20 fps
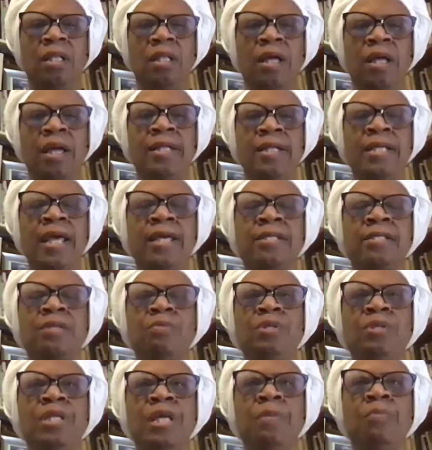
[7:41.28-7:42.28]
And take
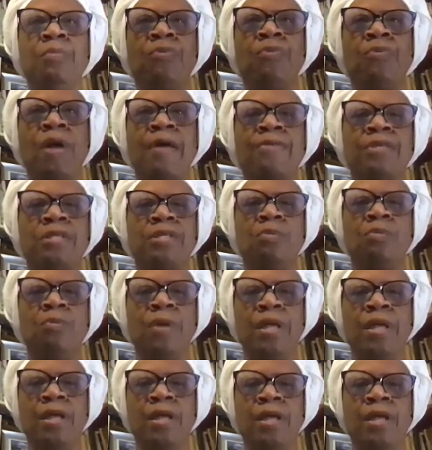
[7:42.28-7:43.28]
some deep breaths,
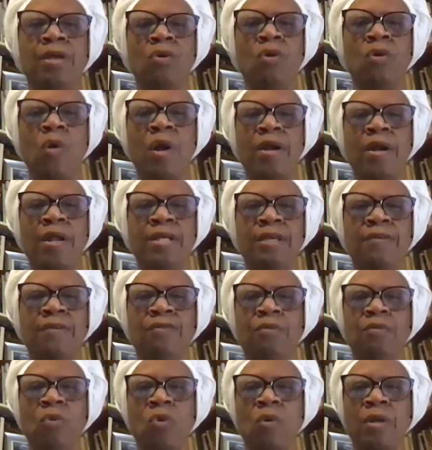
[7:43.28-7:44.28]
bringing your awareness
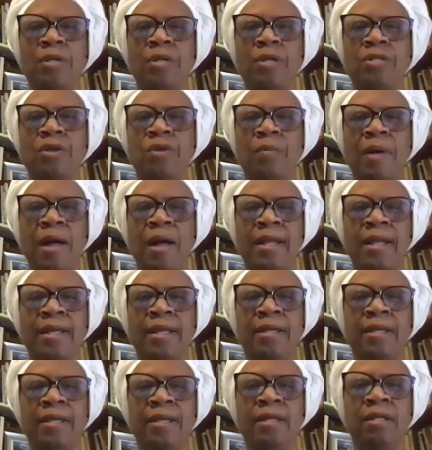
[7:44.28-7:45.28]
even more into your body.